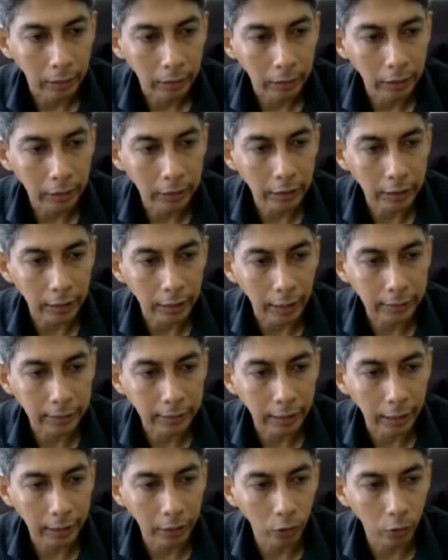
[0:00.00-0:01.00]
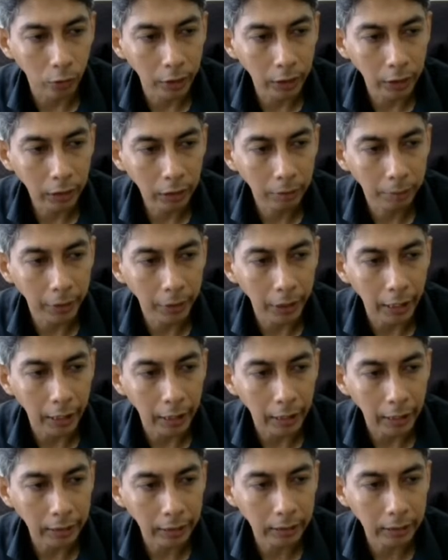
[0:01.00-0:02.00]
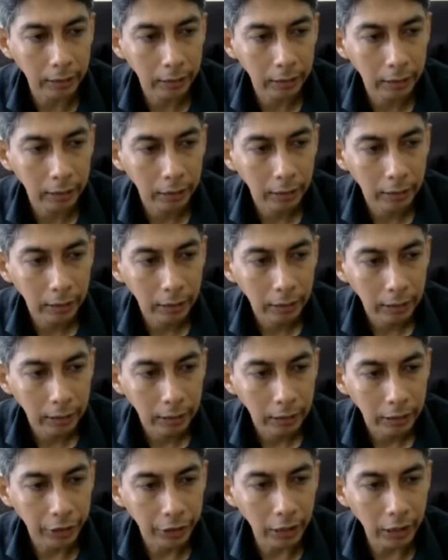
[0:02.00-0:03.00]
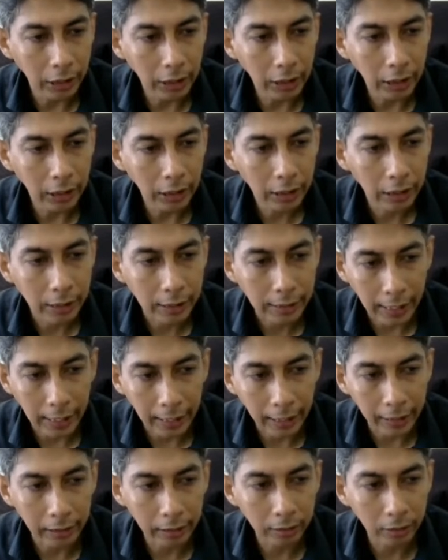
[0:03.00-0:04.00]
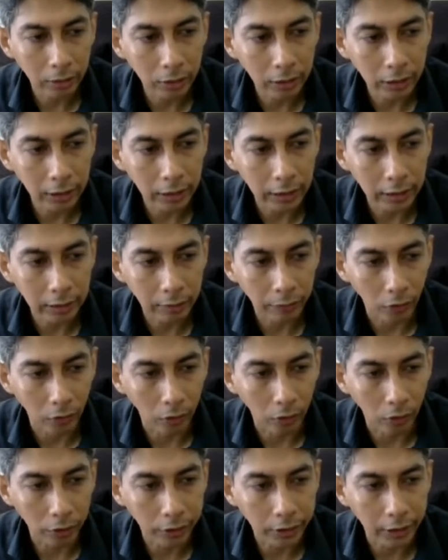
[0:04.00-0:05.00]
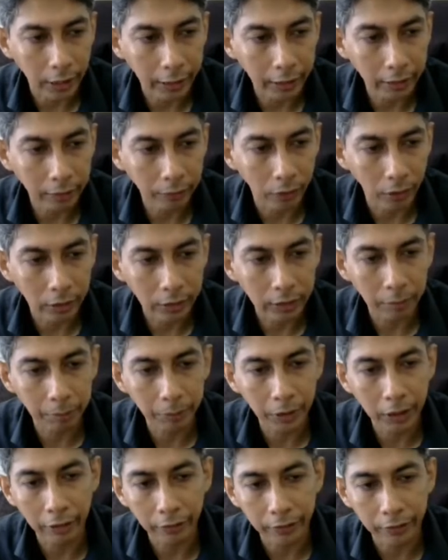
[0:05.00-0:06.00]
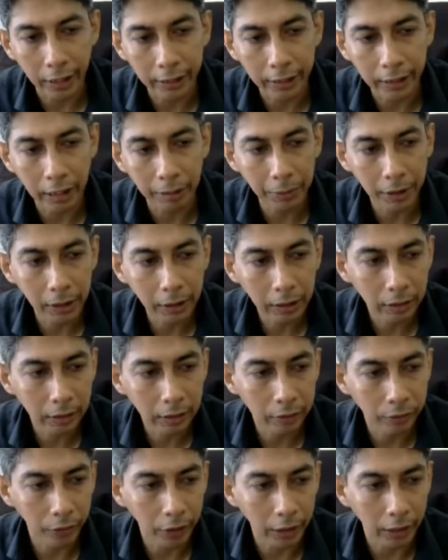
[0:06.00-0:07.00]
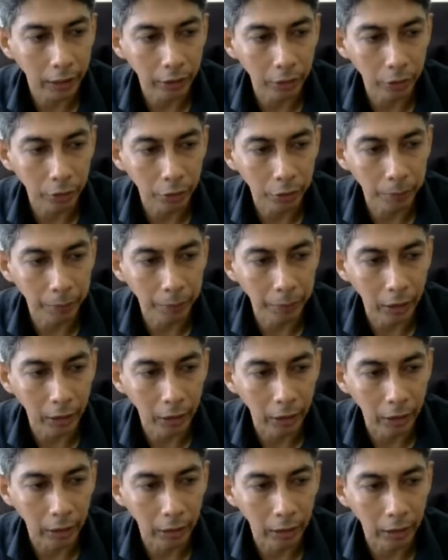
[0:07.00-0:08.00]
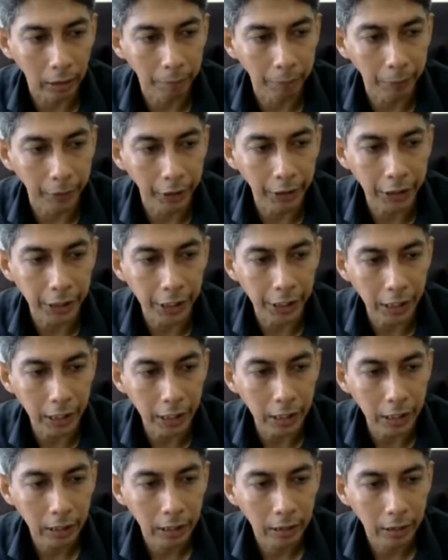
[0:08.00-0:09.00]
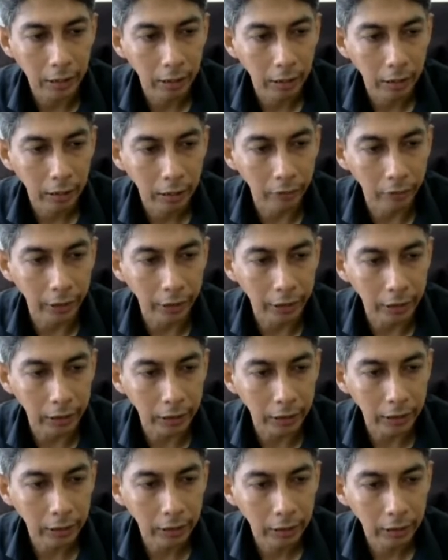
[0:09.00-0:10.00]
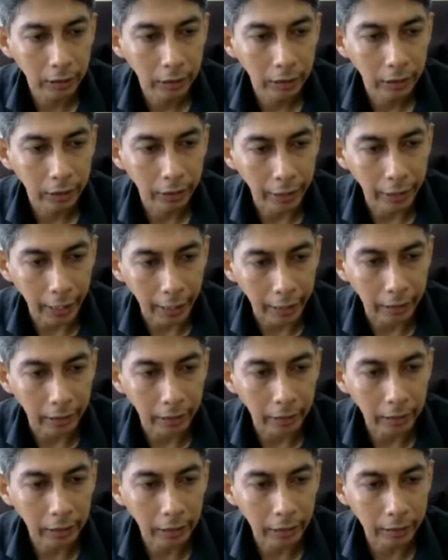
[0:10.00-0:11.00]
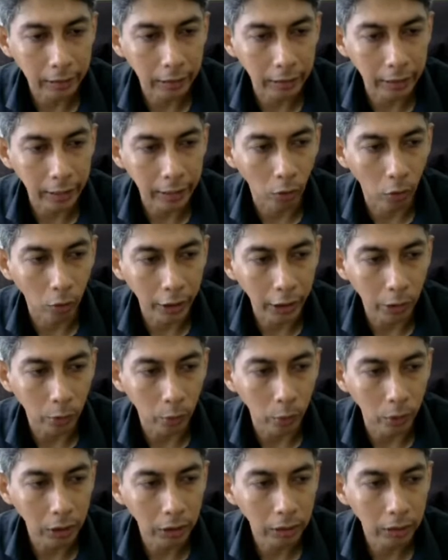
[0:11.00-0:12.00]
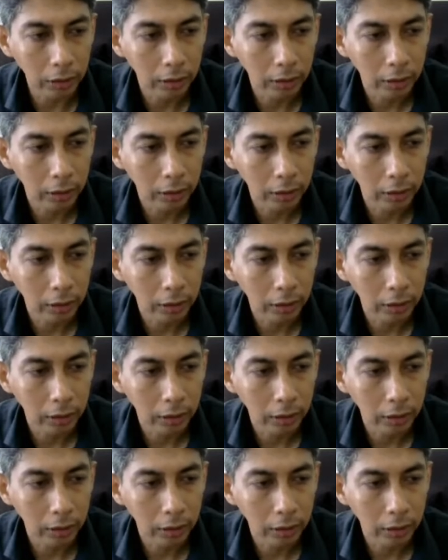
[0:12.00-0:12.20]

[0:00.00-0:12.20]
This is unsigned lower, BLS. GE, sign, so this is for sign. For example, if sign number, we can use BGE, greater than or equal.